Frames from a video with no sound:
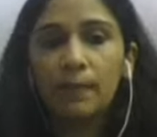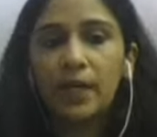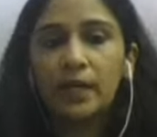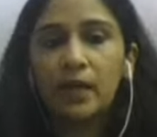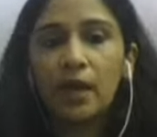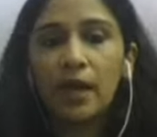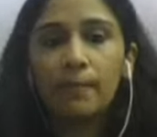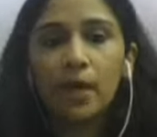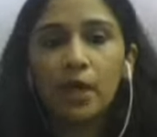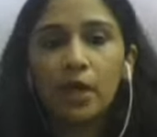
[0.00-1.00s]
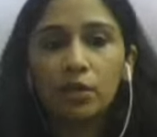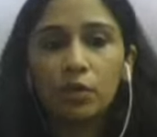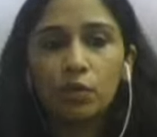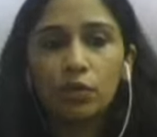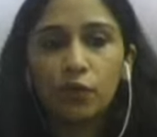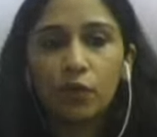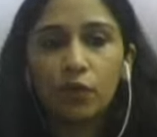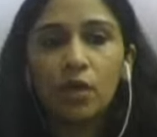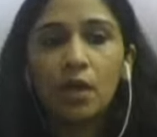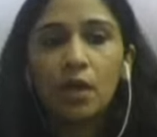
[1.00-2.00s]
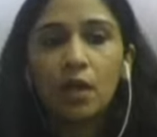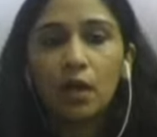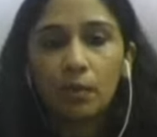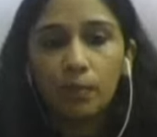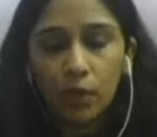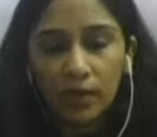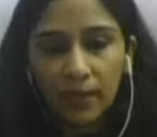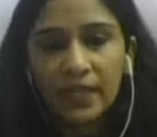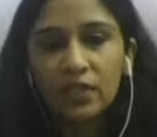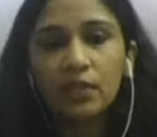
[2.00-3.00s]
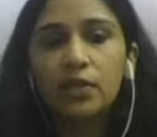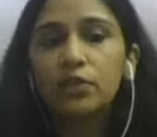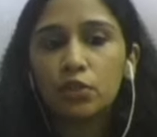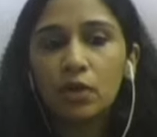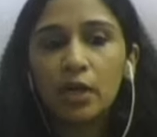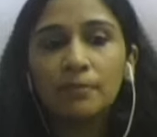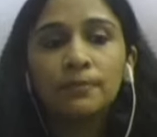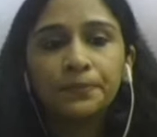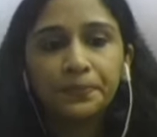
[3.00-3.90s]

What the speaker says: EBITDA and margin growth for Polyplex in the years to come.